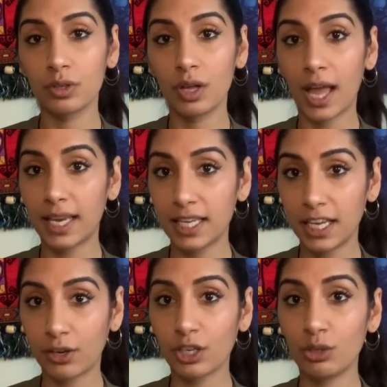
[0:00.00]
And
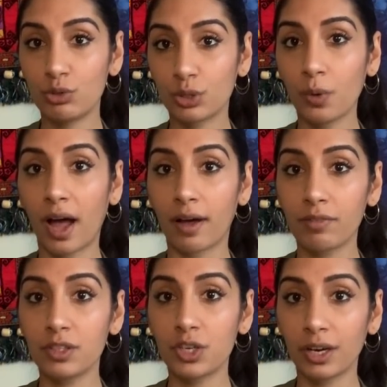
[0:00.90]
here you do have the
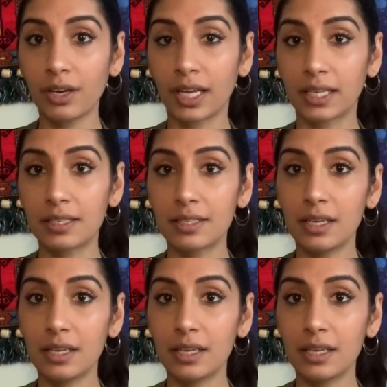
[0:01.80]
Chariot,